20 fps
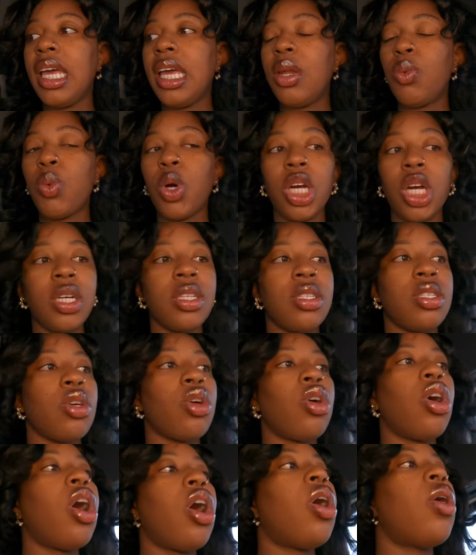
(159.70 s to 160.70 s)
then we're good
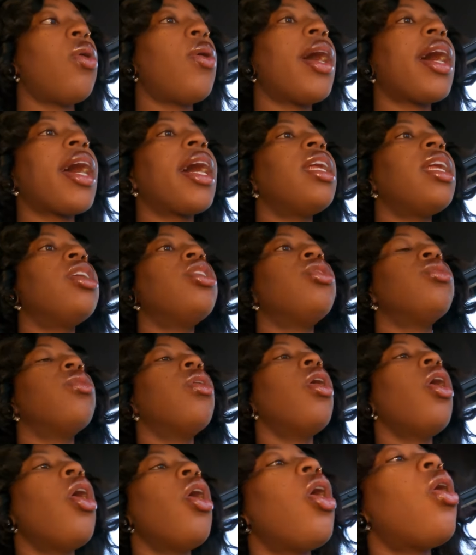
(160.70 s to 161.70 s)
to go. I got to do...
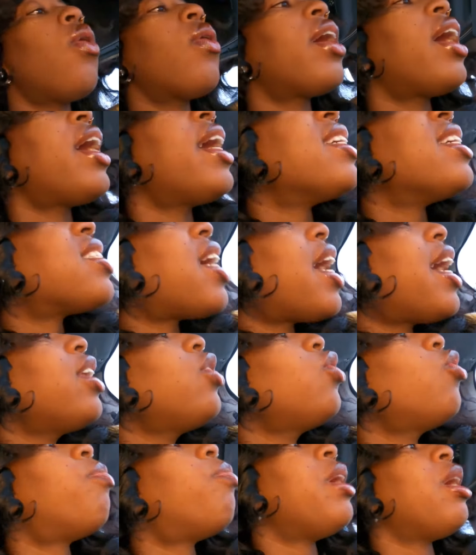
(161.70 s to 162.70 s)
Oh, guys, I
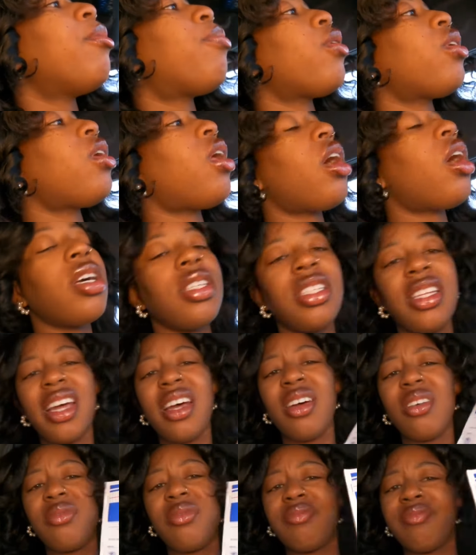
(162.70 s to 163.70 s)
do paper logs
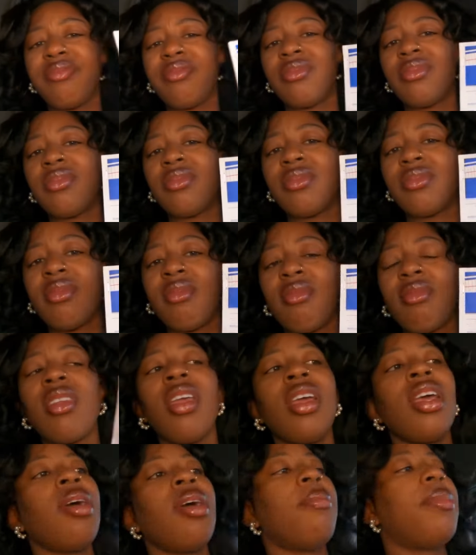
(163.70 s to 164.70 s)
now.
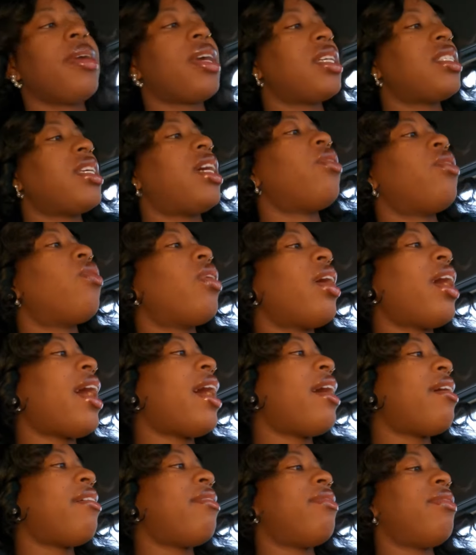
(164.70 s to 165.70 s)
Because I don't
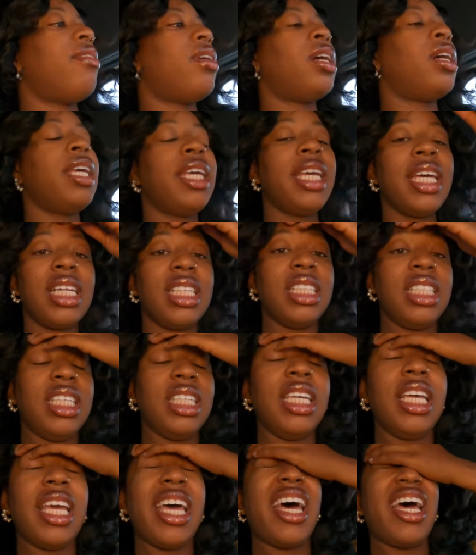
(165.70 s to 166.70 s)
have an ELD
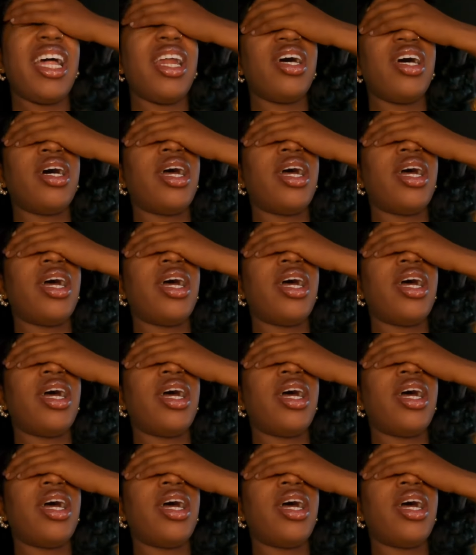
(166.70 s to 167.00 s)
yet,